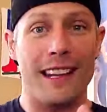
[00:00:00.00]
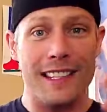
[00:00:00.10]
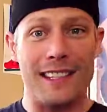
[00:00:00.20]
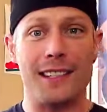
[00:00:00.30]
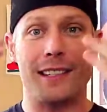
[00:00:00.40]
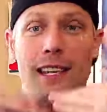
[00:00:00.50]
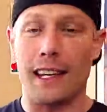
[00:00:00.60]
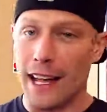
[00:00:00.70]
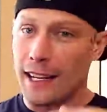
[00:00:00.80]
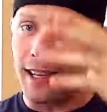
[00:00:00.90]
This is
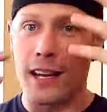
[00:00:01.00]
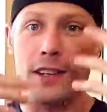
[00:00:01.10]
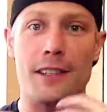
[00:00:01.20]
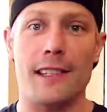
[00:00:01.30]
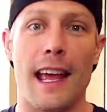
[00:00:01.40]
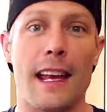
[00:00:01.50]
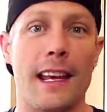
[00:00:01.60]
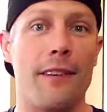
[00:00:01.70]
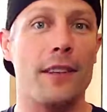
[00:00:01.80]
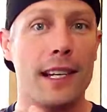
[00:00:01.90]
getting the
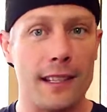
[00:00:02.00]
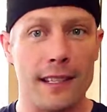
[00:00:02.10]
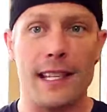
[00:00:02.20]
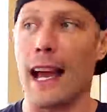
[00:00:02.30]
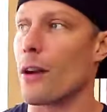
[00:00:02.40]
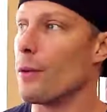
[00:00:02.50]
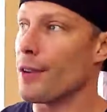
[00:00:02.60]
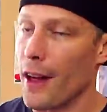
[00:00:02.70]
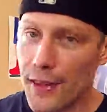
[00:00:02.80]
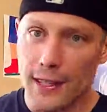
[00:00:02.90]
understanding. If you need the tech, we've
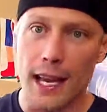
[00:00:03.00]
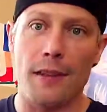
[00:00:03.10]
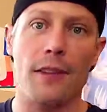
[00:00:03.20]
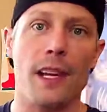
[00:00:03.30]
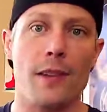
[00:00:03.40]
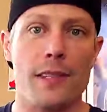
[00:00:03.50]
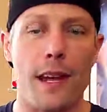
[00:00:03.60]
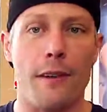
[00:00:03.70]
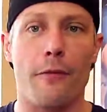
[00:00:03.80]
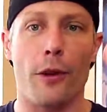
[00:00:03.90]
got the tech videos
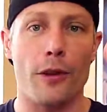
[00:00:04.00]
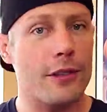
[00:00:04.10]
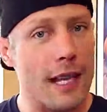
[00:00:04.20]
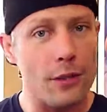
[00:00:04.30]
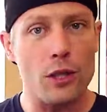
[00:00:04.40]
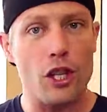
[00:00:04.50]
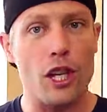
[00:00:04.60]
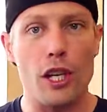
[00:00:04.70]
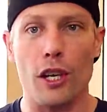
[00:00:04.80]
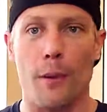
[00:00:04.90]
there for you. So that's what you're
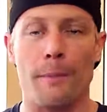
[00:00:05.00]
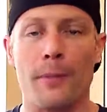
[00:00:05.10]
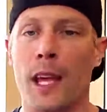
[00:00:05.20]
going to do.